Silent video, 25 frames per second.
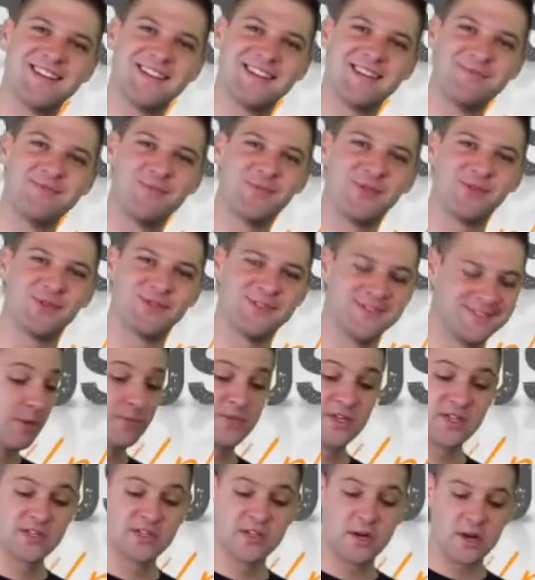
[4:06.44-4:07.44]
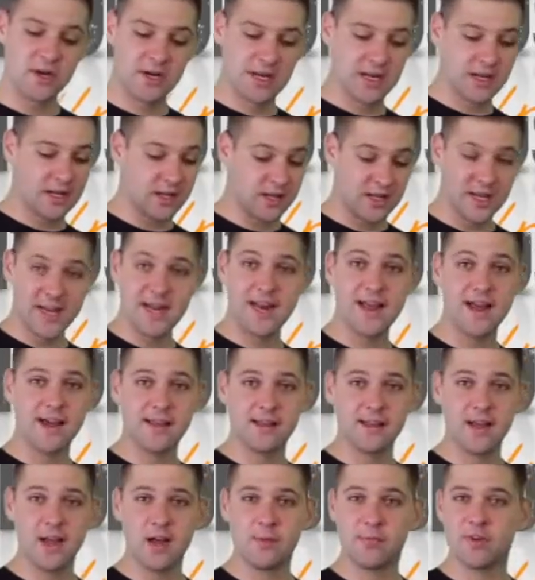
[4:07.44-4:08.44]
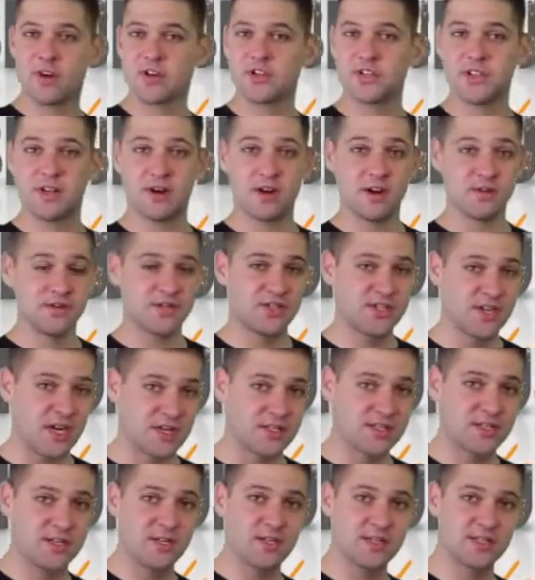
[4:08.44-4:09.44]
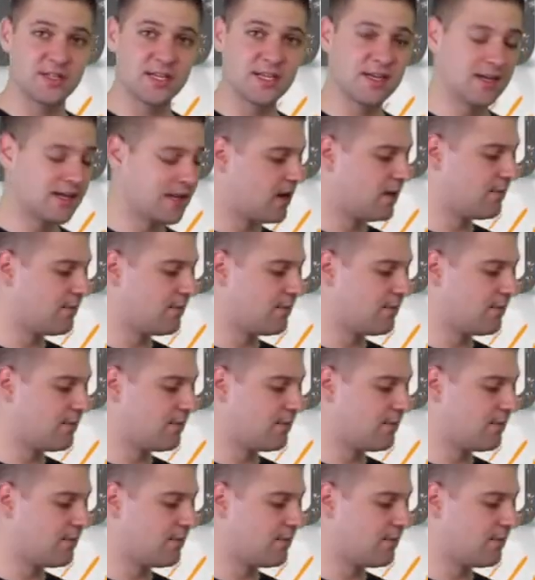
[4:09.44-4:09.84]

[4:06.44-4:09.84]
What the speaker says: simple. I'm just going to clean out the airbrush that I was just using.